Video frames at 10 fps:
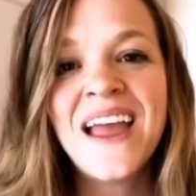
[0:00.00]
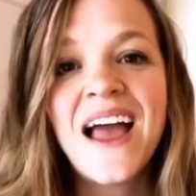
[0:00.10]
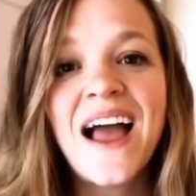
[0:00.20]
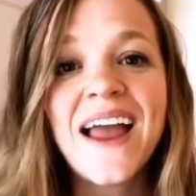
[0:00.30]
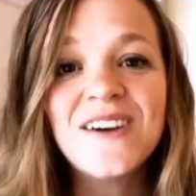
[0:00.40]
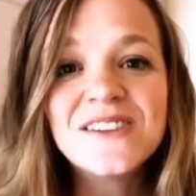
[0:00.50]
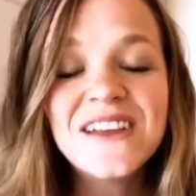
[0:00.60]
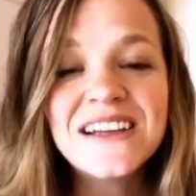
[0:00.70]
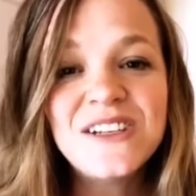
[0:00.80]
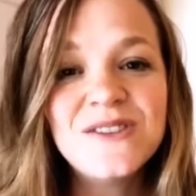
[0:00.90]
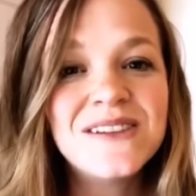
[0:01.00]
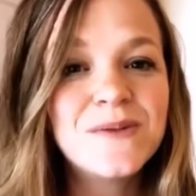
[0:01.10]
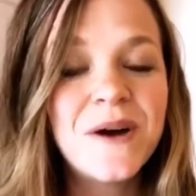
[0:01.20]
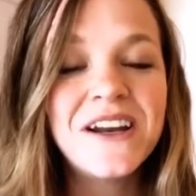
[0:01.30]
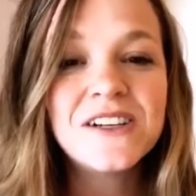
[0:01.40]
I also like to use this
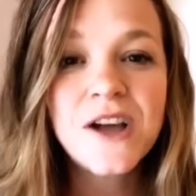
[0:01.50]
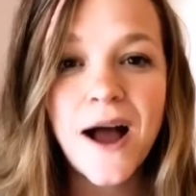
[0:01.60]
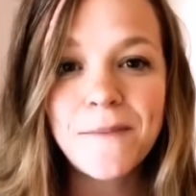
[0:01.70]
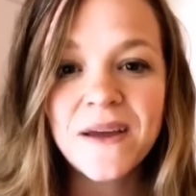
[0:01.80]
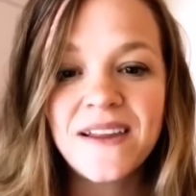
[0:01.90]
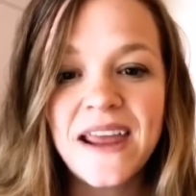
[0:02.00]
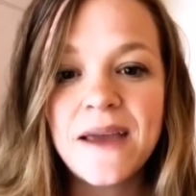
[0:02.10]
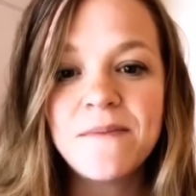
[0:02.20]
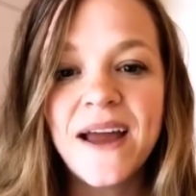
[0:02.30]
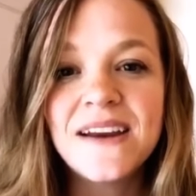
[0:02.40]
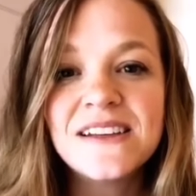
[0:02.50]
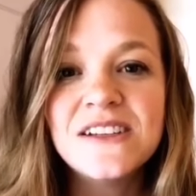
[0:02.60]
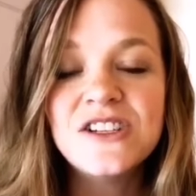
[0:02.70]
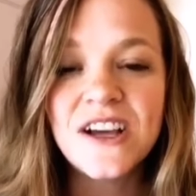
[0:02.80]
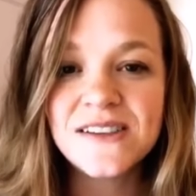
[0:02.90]
one topically, but
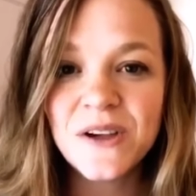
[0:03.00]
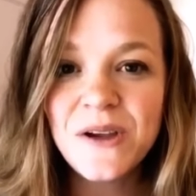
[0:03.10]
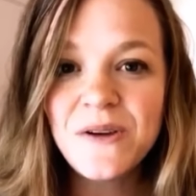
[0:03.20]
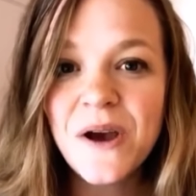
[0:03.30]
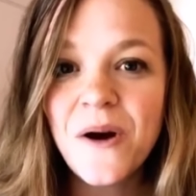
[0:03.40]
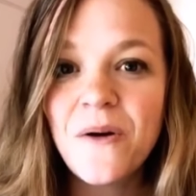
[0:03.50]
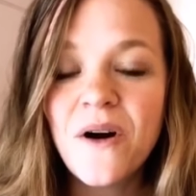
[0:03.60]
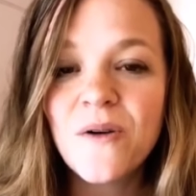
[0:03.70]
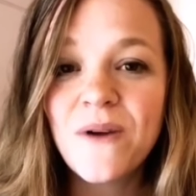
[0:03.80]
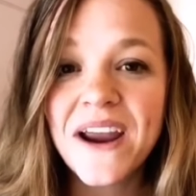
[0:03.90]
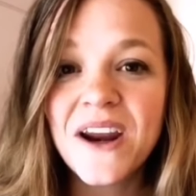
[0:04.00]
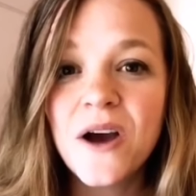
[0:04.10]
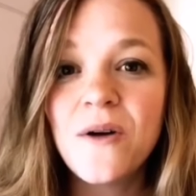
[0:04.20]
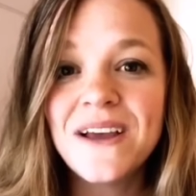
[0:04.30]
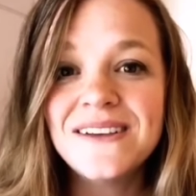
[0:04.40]
just so you know,
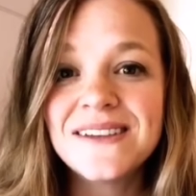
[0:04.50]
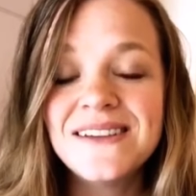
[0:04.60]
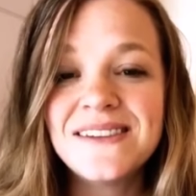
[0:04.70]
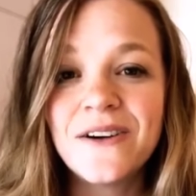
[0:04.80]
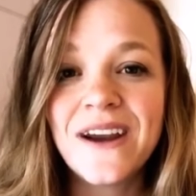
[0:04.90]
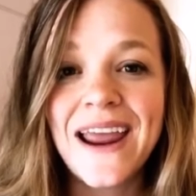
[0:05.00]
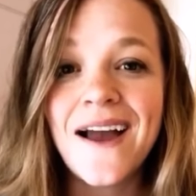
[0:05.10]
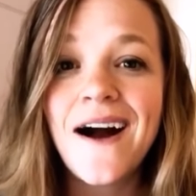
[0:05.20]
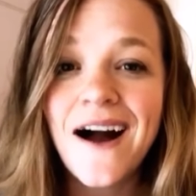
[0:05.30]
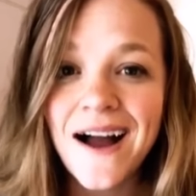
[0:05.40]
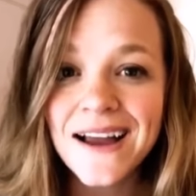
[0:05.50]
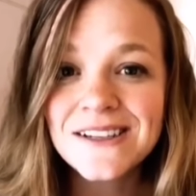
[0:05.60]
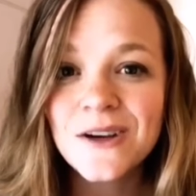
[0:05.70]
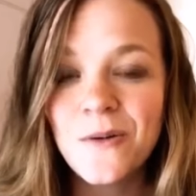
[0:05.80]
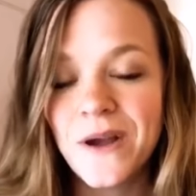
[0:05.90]
oregano is considered a hot
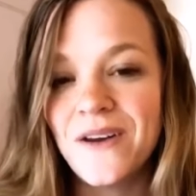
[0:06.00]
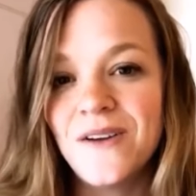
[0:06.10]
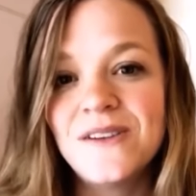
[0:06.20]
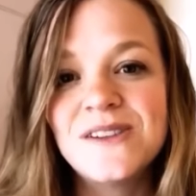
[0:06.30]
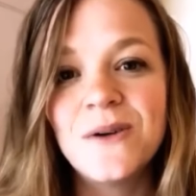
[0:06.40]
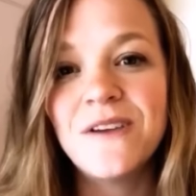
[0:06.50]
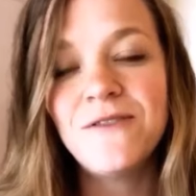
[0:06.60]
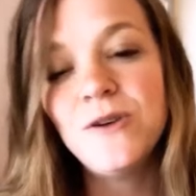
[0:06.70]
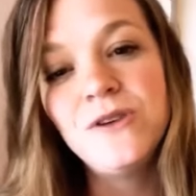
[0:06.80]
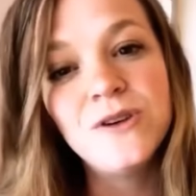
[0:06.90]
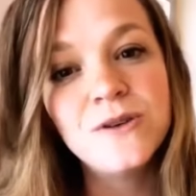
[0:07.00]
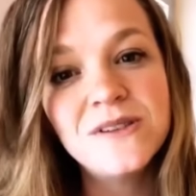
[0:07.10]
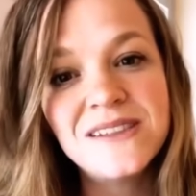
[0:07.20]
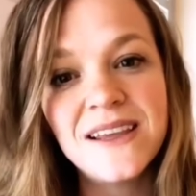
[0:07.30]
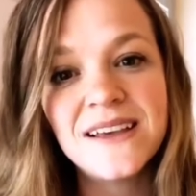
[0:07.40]
oil, so if you use
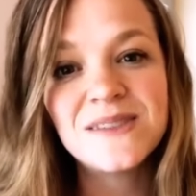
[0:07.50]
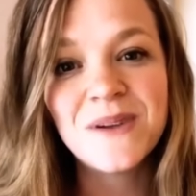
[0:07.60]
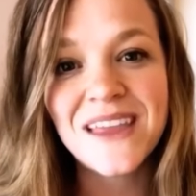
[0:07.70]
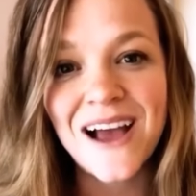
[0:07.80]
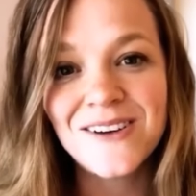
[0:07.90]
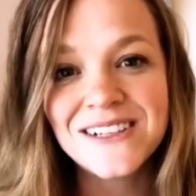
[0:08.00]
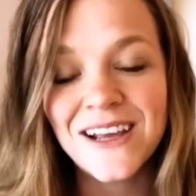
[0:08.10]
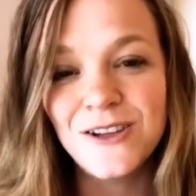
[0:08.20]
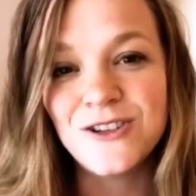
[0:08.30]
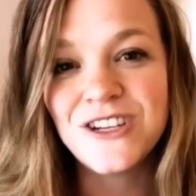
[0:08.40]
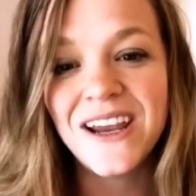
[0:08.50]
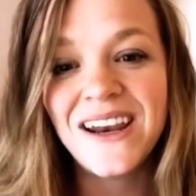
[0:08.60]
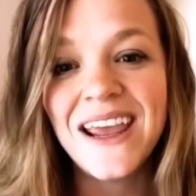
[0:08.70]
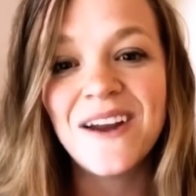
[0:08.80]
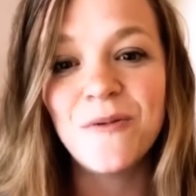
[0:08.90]
this without dilution,
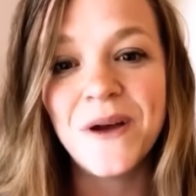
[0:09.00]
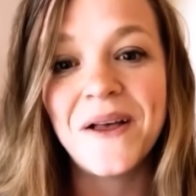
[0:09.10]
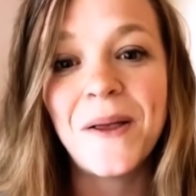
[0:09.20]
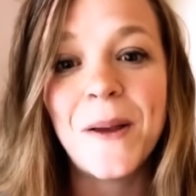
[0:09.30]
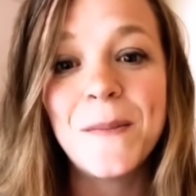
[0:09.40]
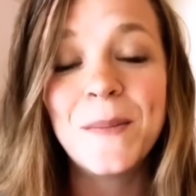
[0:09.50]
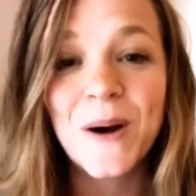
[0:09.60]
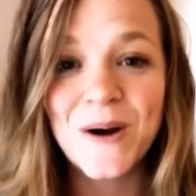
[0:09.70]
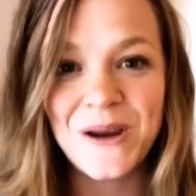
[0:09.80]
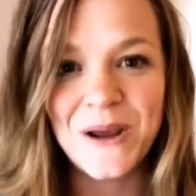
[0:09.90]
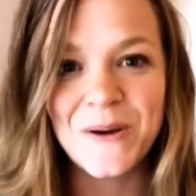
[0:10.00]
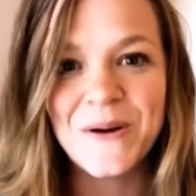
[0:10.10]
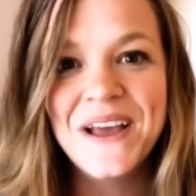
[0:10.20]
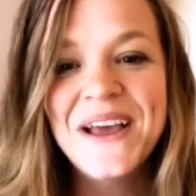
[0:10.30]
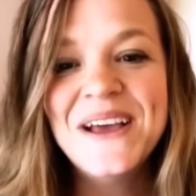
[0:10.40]
it will burn you.
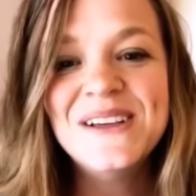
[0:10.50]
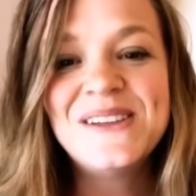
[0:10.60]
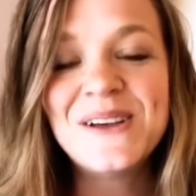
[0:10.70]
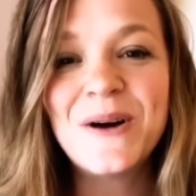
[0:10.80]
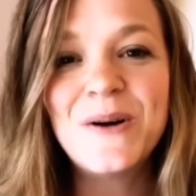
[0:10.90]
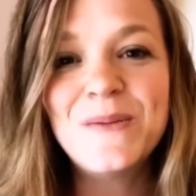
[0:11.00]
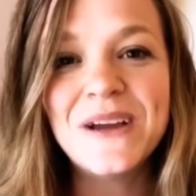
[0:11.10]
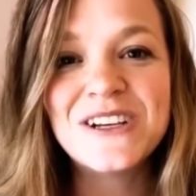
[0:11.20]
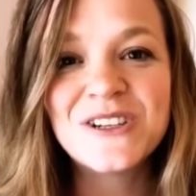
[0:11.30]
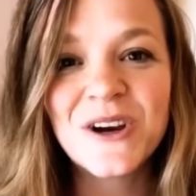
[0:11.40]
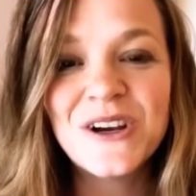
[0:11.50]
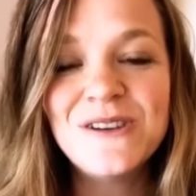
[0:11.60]
So make sure you